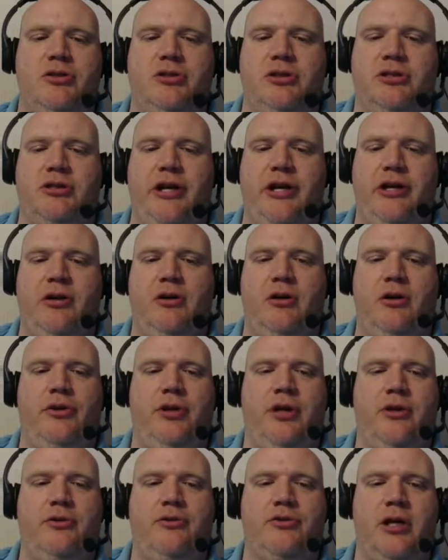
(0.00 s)
to take on the
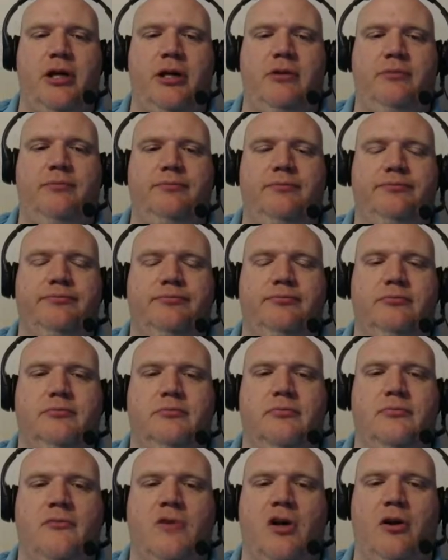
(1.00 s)
Nether Dragon,
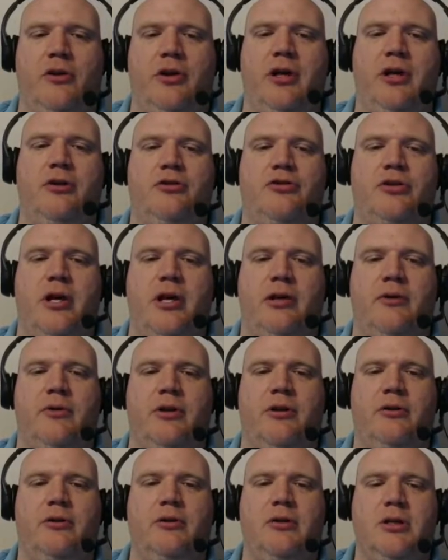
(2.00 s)
or the Ender Dragon,
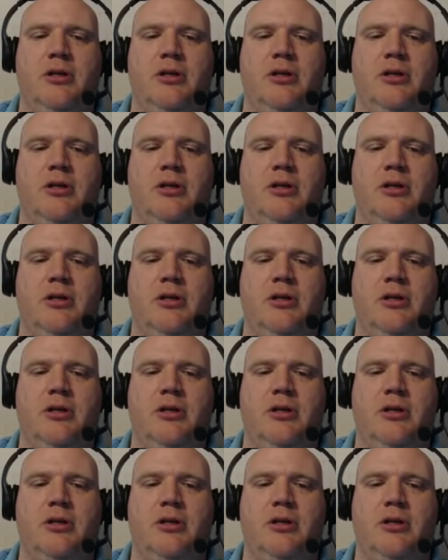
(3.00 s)
rather.